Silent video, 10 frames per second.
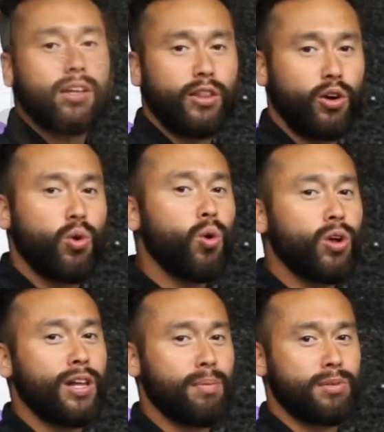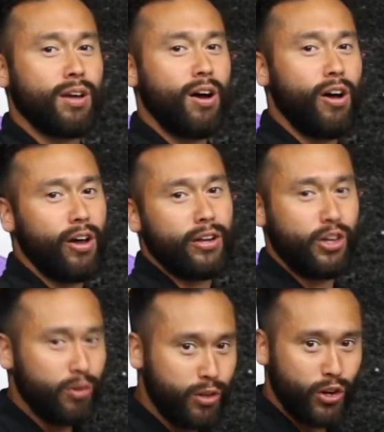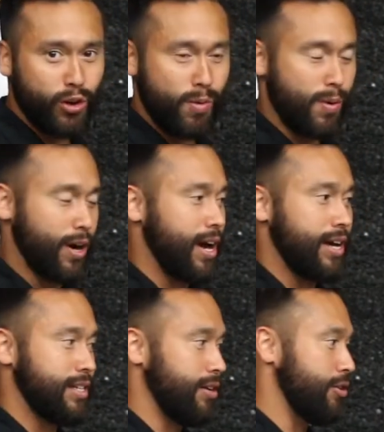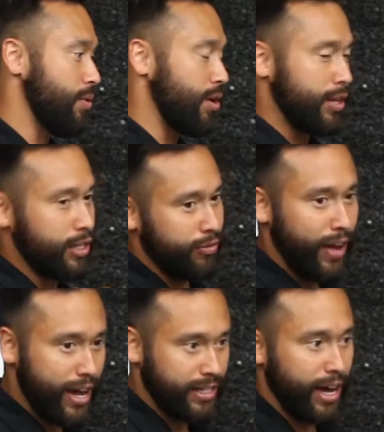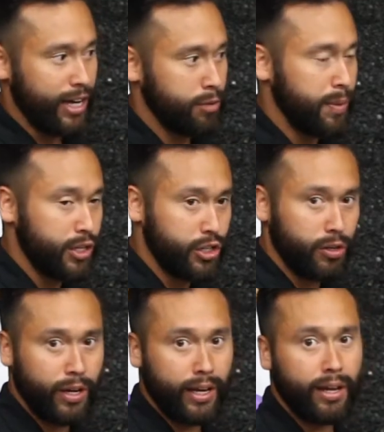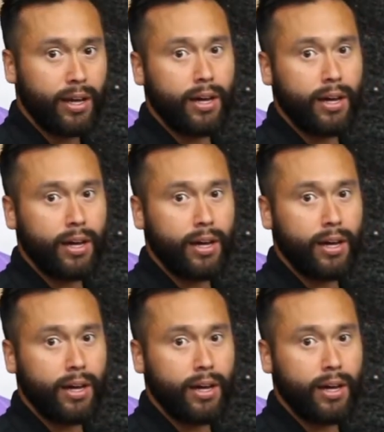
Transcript: The cool clips on YouTube are guys that are doing all this fast, high-speed shooting.